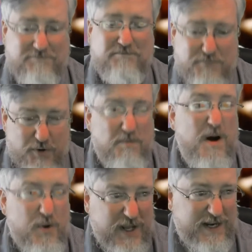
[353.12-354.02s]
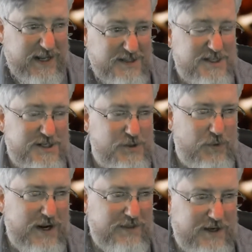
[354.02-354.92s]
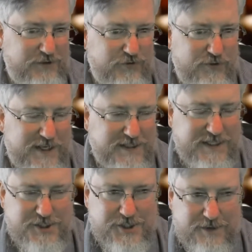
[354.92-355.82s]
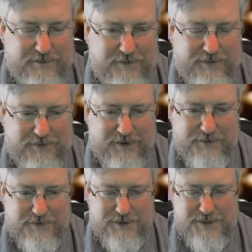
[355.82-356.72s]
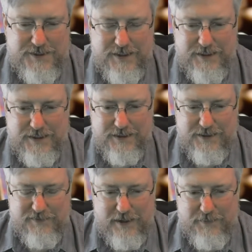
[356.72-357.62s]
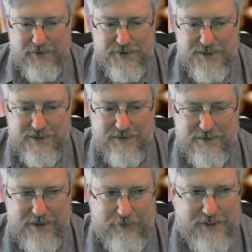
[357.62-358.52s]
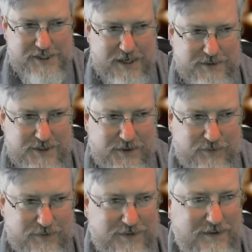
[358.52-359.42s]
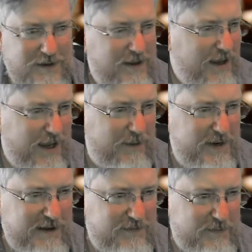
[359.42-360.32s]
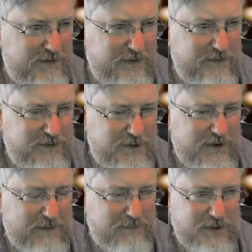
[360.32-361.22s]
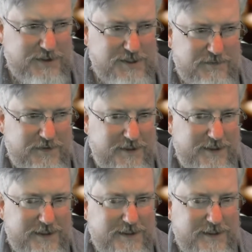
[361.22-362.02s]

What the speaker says: promote it in such a way that it drew the attention of those developers, and they reached out to you. How many of them do you have booked so far?